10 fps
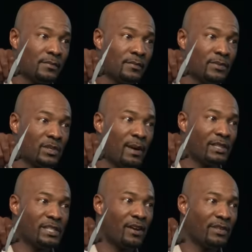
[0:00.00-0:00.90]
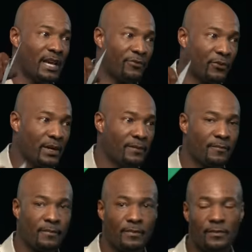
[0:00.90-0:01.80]
Somebody shout debt free. Debt
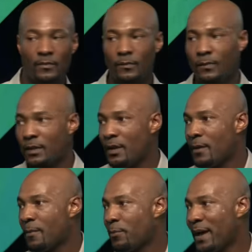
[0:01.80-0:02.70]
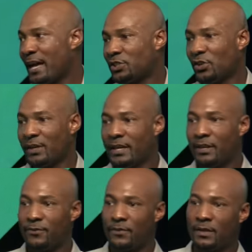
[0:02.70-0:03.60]
free. Pass your
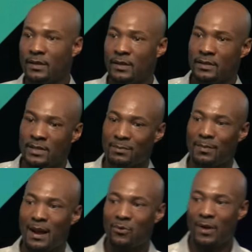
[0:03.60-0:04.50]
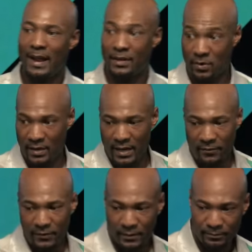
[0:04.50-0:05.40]
gift to my right, your
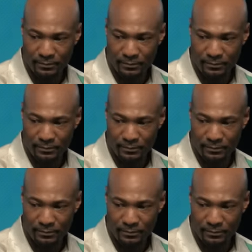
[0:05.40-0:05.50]
left.